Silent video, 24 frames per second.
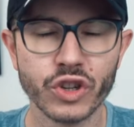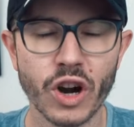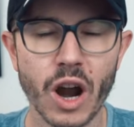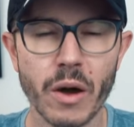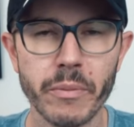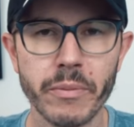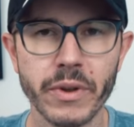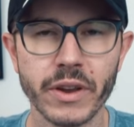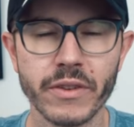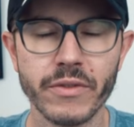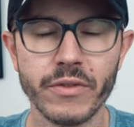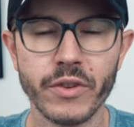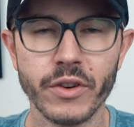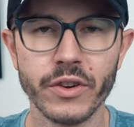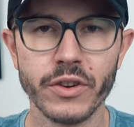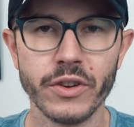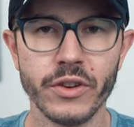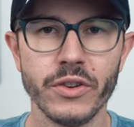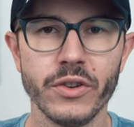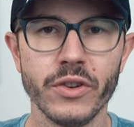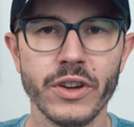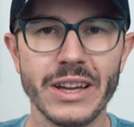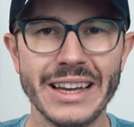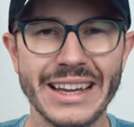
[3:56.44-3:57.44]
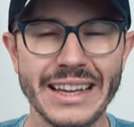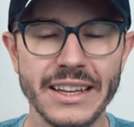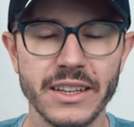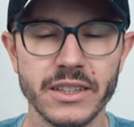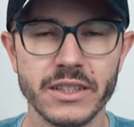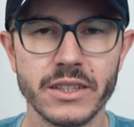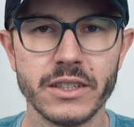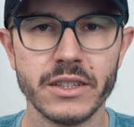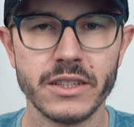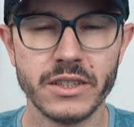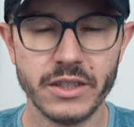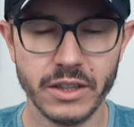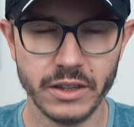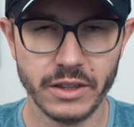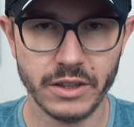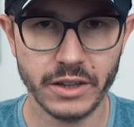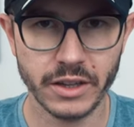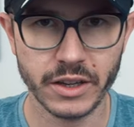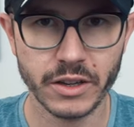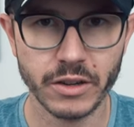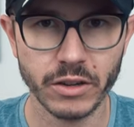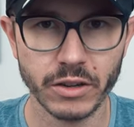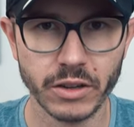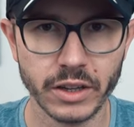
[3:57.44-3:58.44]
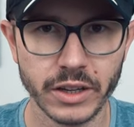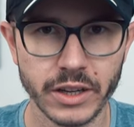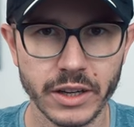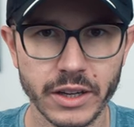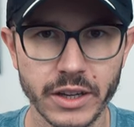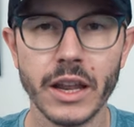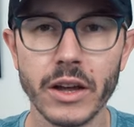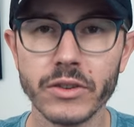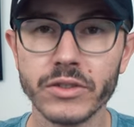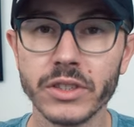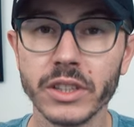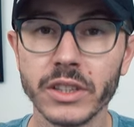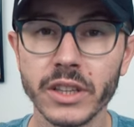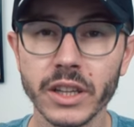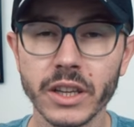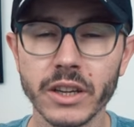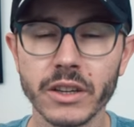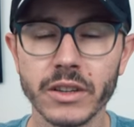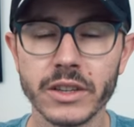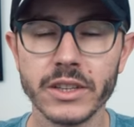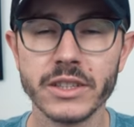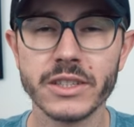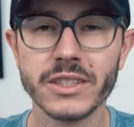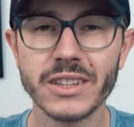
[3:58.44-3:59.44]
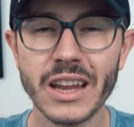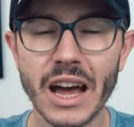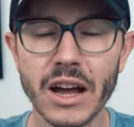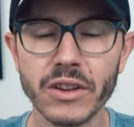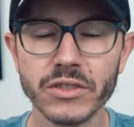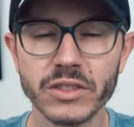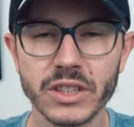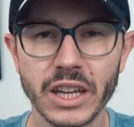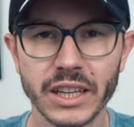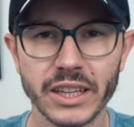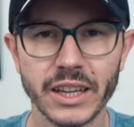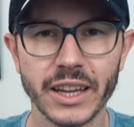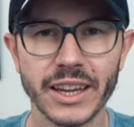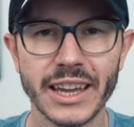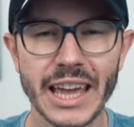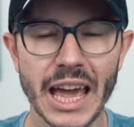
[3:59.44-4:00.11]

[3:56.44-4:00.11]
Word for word: nootropic for you is citicoline. Now, citicoline sounds like a